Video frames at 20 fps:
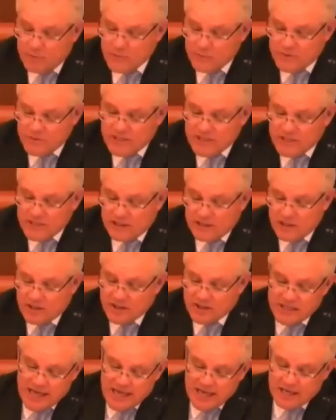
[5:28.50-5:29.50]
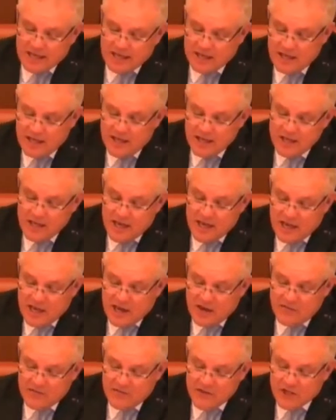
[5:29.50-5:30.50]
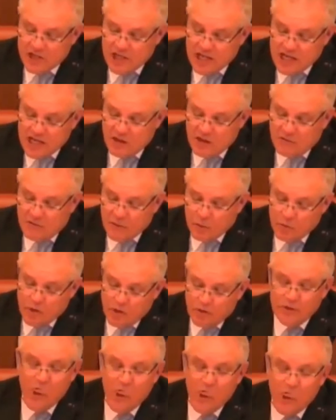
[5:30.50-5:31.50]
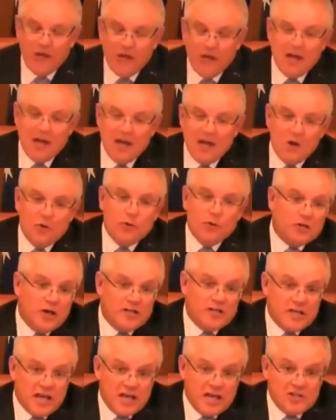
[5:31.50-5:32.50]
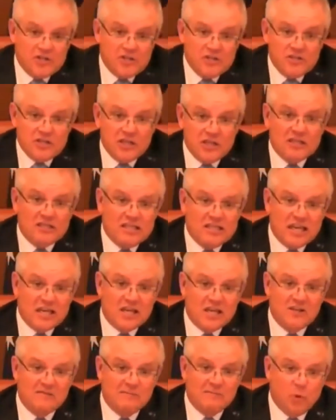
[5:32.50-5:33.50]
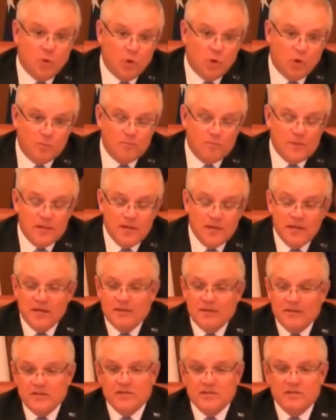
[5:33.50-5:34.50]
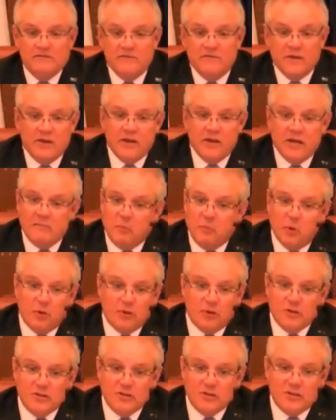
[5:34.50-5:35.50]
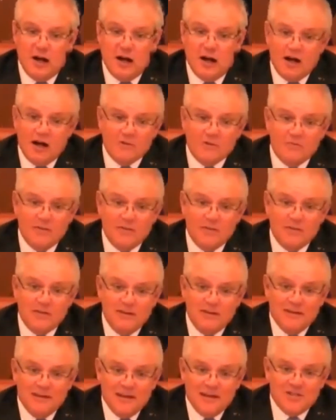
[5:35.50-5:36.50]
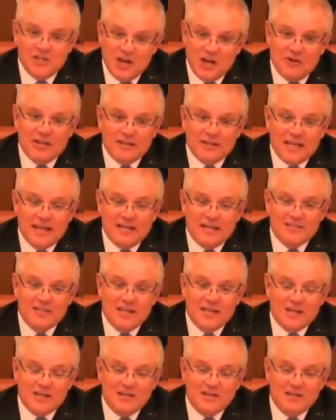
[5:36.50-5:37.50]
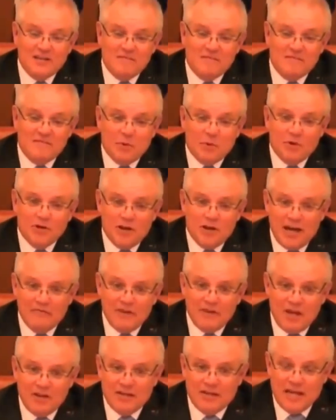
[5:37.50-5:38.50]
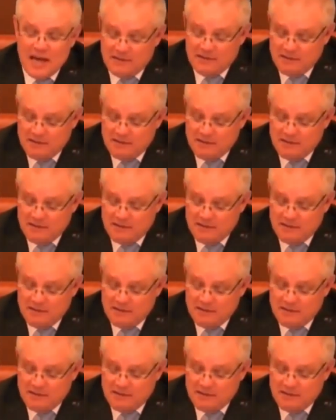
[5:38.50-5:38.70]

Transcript: forums, particularly on taking over chair of the World Health Organisation's executive board. This is a very important time to be chairing that executive board, and I have no